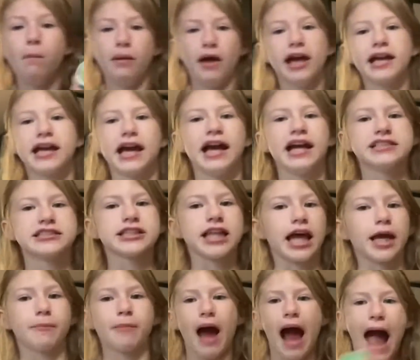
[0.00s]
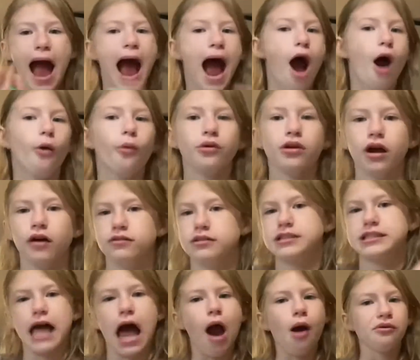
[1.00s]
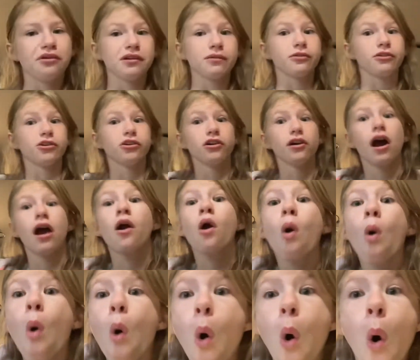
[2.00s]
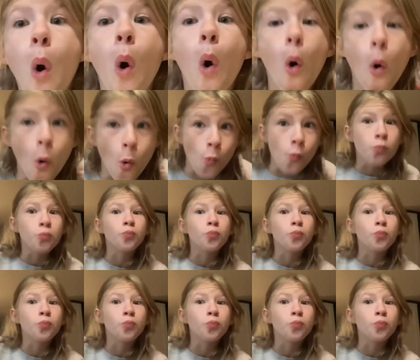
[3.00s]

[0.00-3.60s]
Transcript: biggest like pound of sourness where you're like, oh,